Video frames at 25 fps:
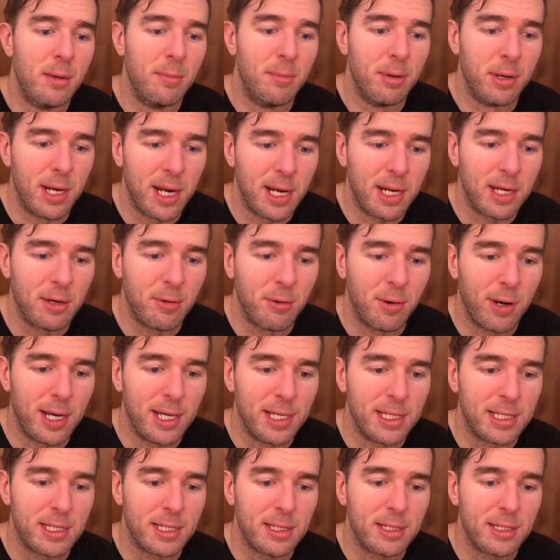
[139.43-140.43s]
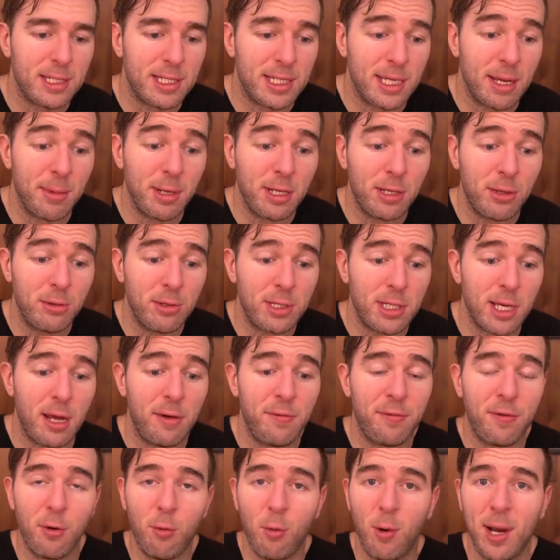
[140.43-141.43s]
But anyways,
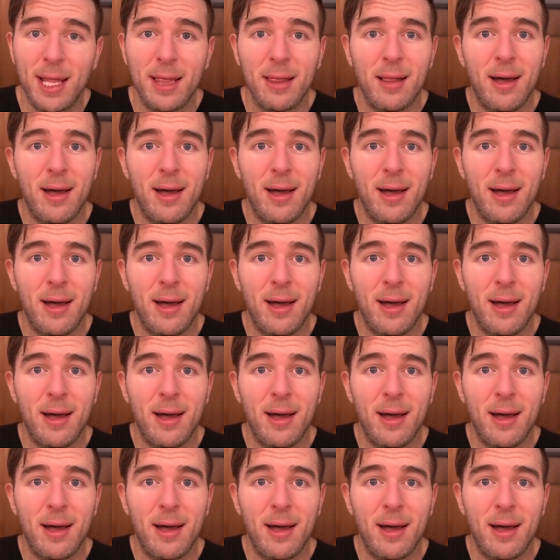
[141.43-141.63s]
semaglutide for weight